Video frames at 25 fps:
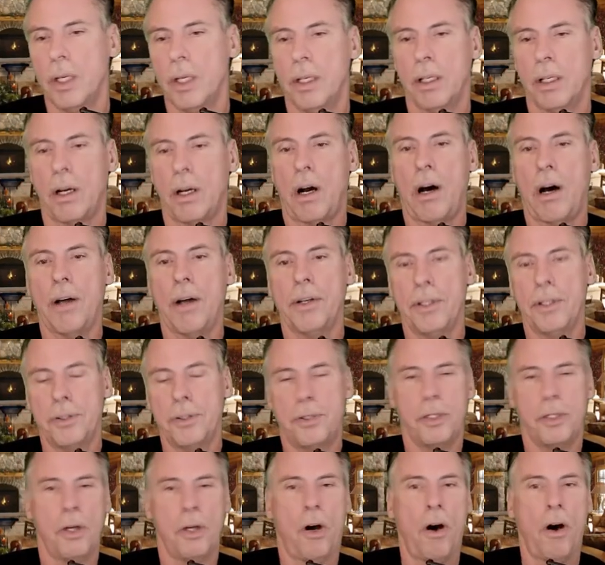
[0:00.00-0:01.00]
God is
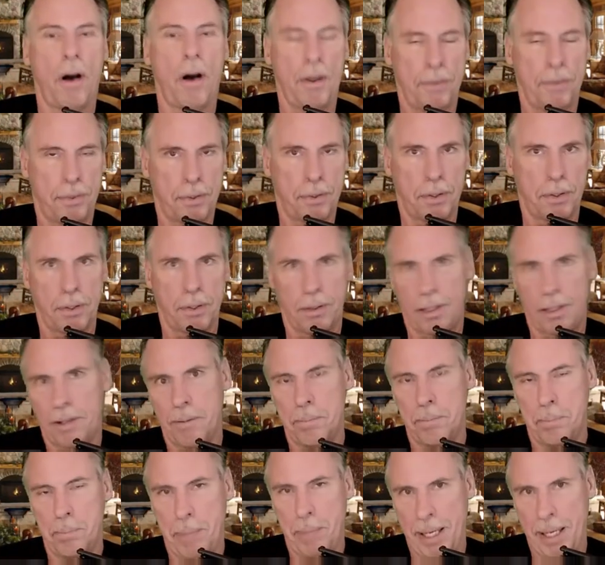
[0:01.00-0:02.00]
the author
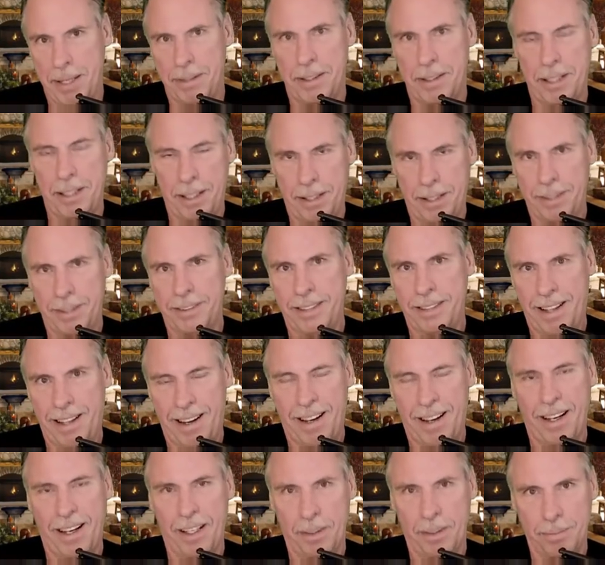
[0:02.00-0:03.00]
of bending
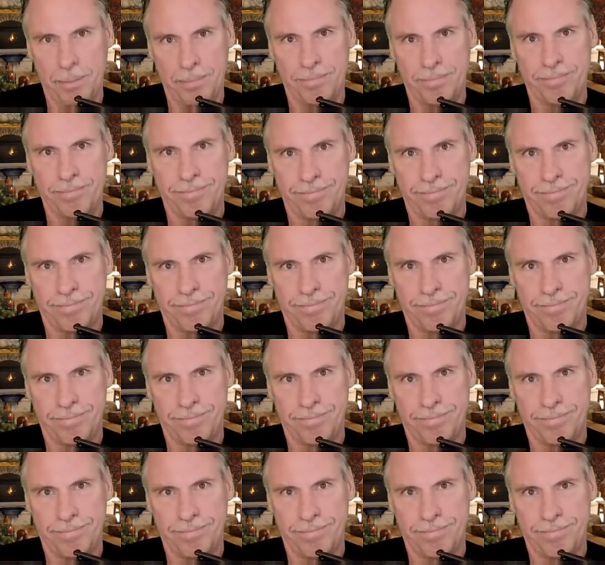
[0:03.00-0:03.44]
time.